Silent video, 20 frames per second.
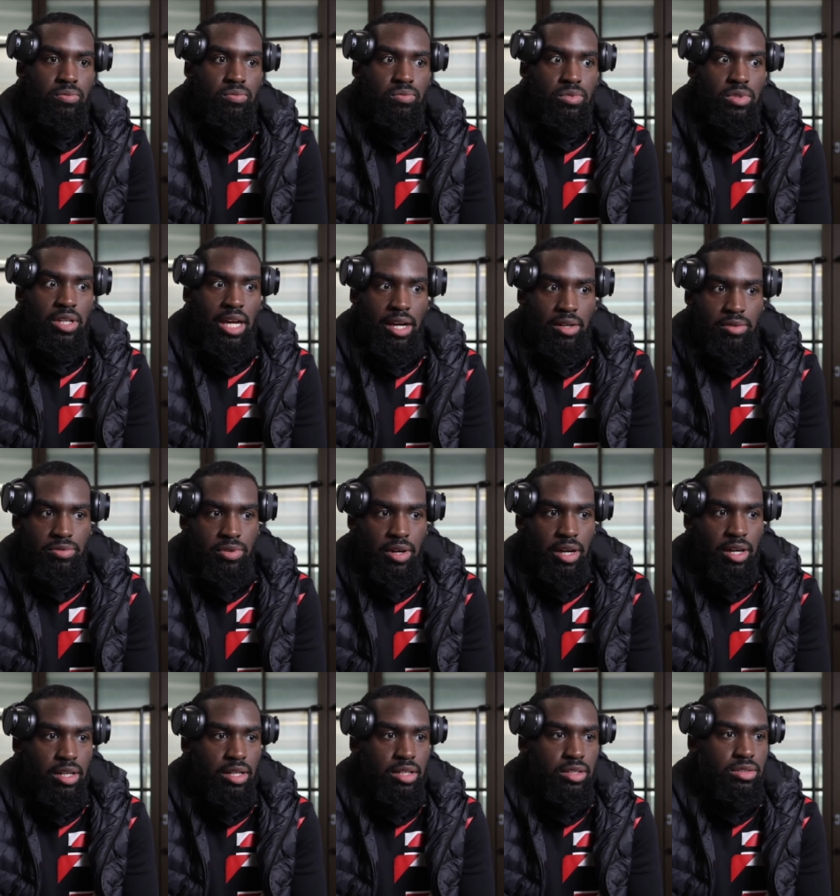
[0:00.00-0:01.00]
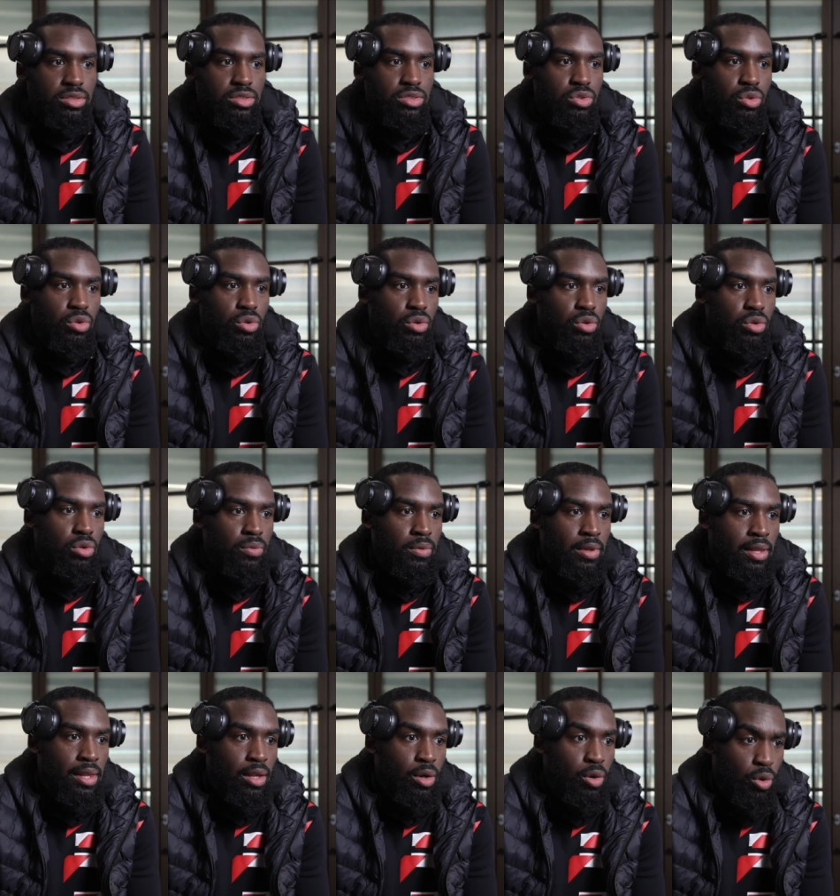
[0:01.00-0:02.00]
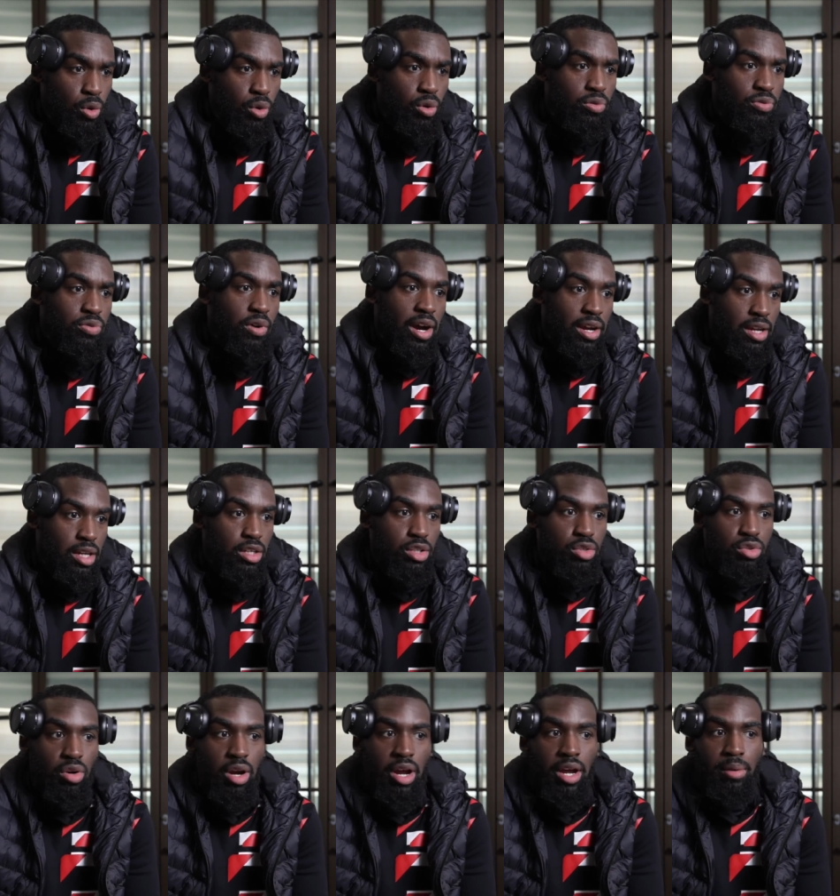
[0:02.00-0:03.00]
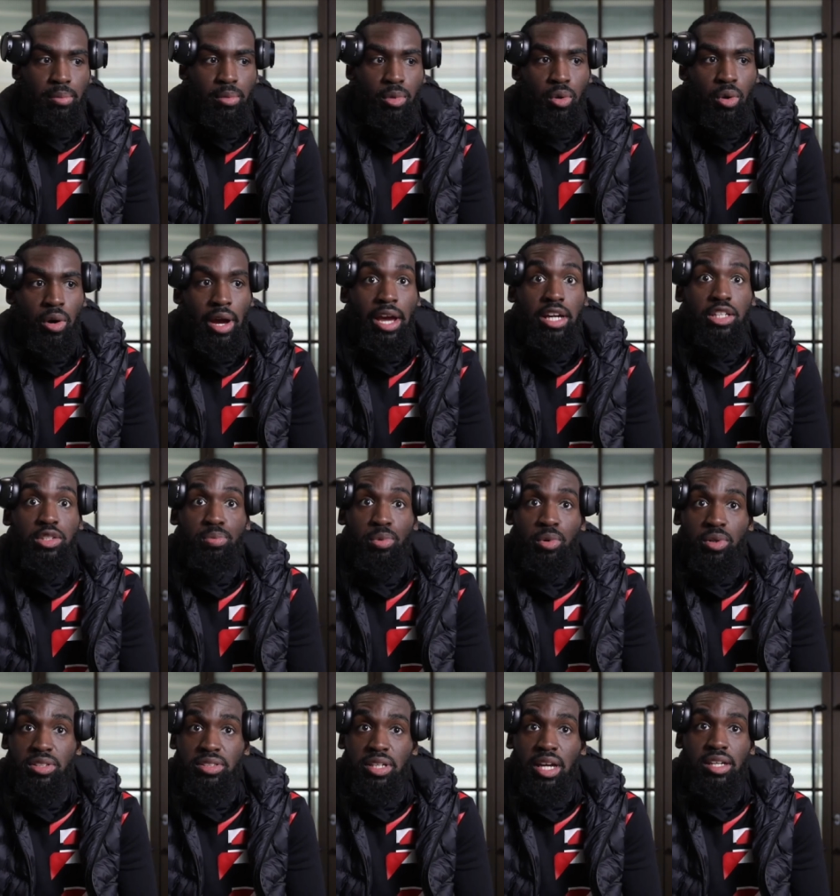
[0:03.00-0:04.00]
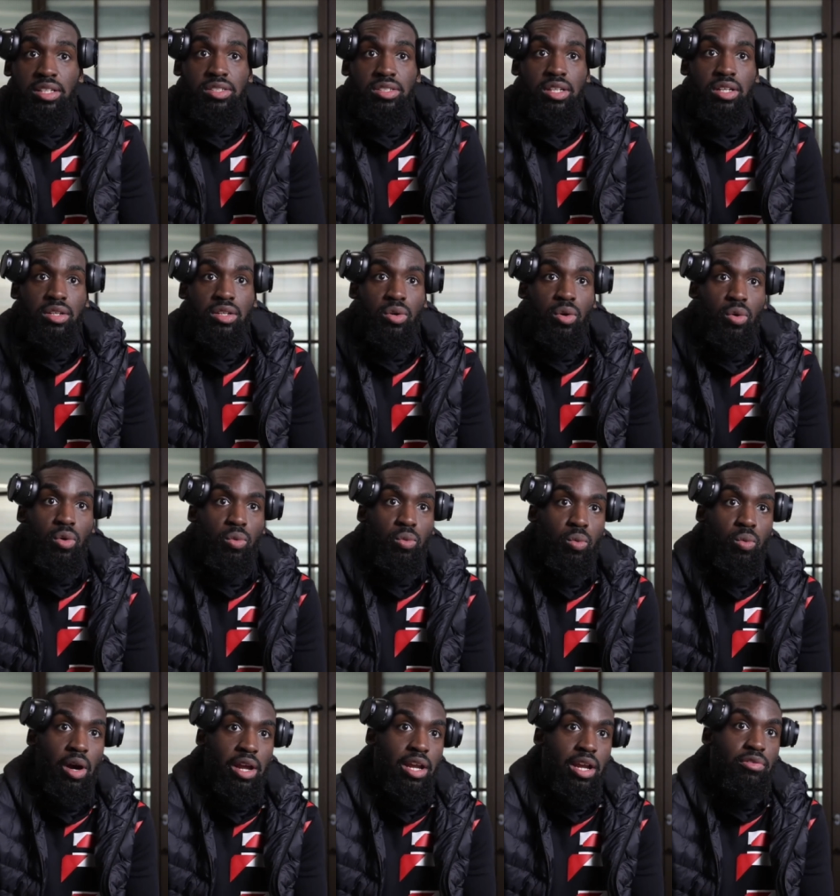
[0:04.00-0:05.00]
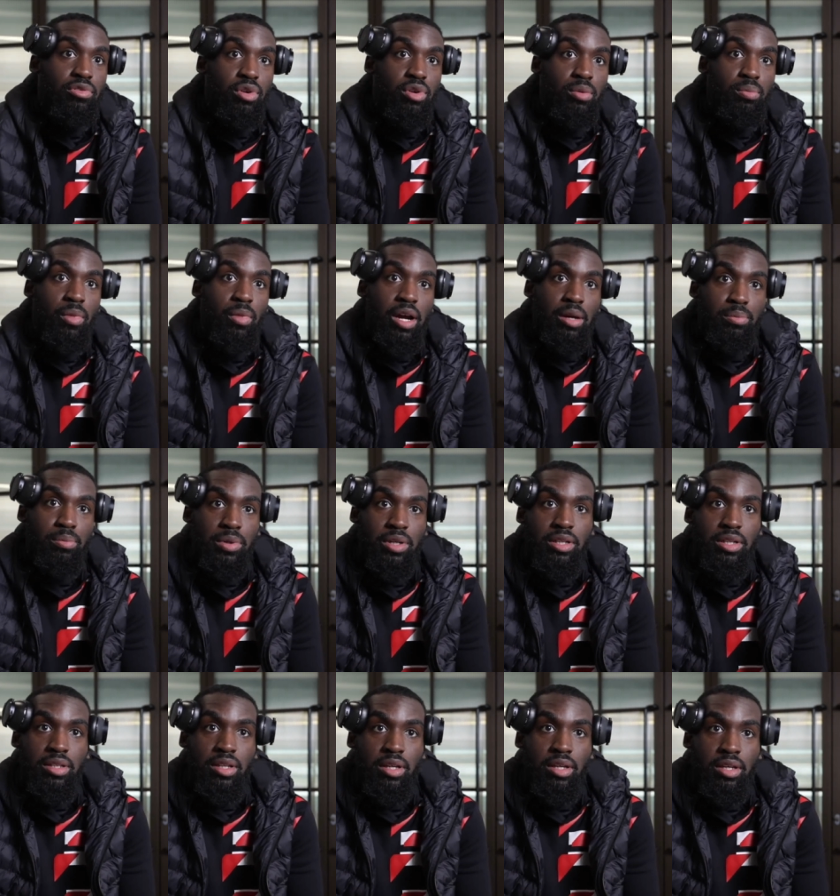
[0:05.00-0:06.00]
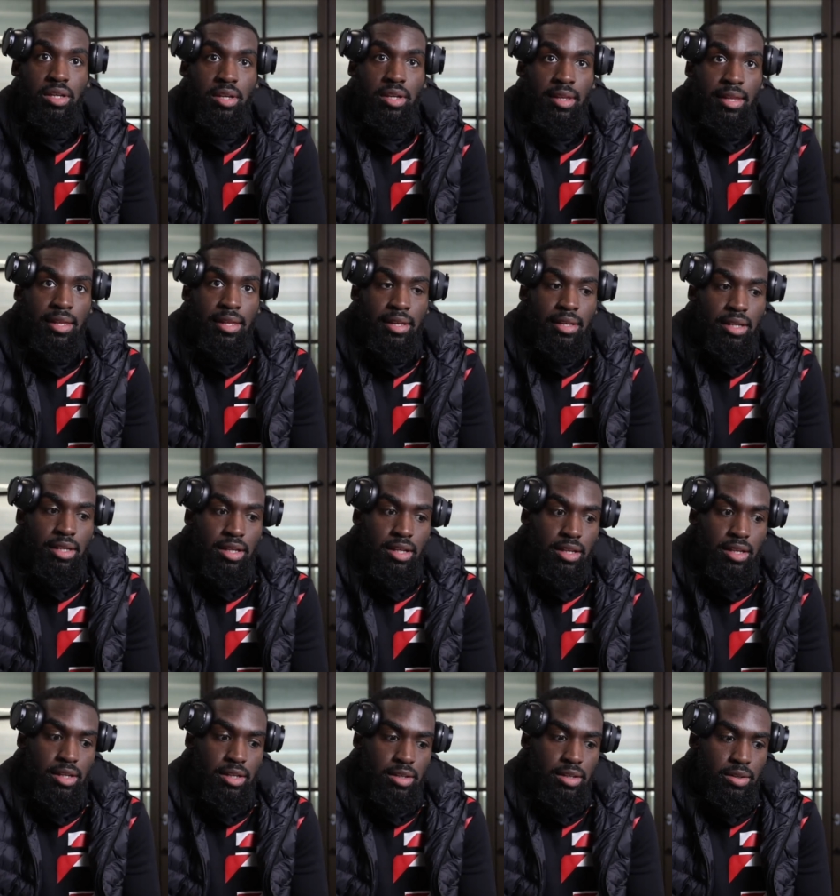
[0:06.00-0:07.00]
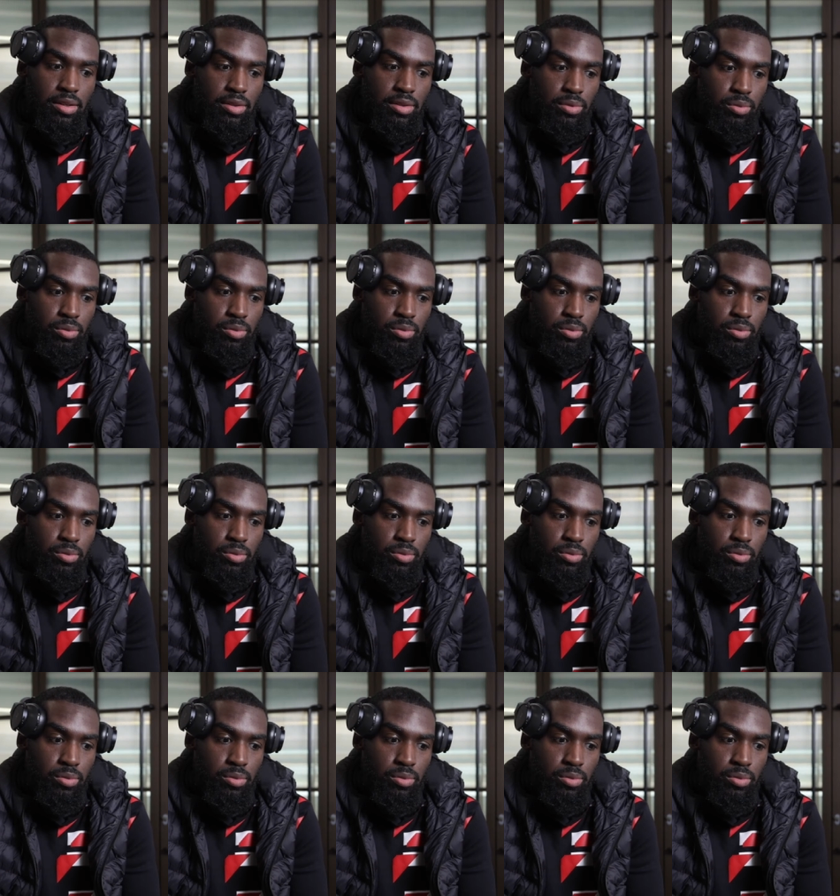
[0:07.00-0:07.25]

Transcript: gang violence or or violent crime or exploitation or whatever it might be that uh,